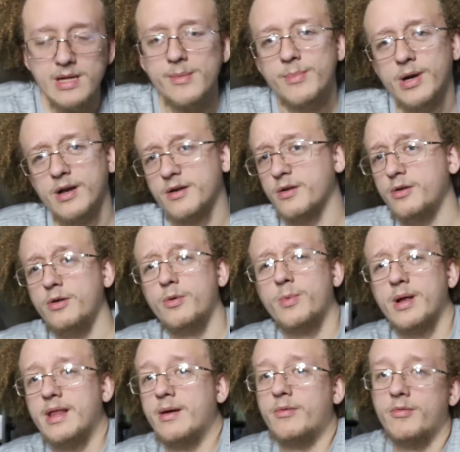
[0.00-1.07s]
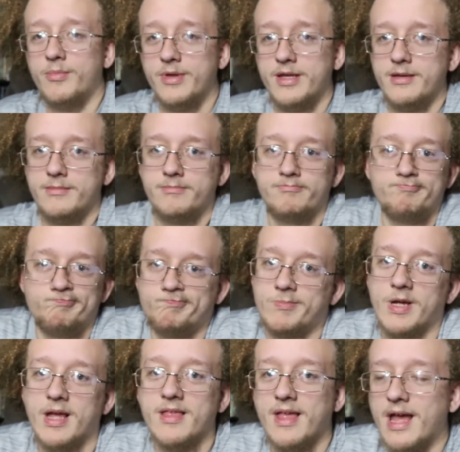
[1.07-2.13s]
but I don't know when that will be
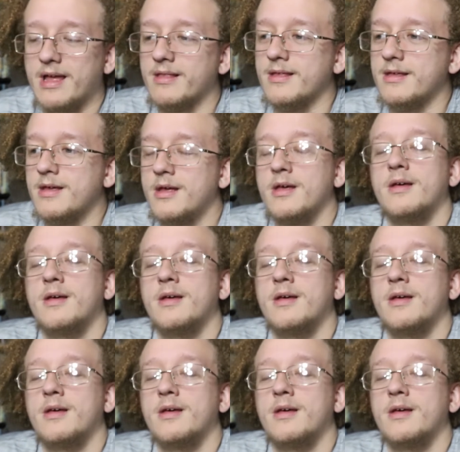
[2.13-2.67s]
exactly.